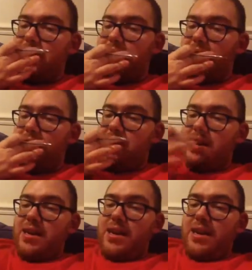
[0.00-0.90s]
a
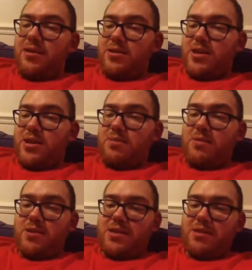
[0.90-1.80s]
heel turn, but it
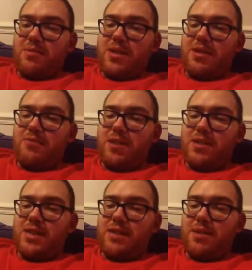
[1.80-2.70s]
wasn't to be, and
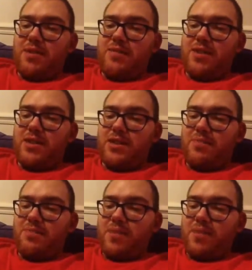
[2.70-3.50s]
Reigns came out the victor.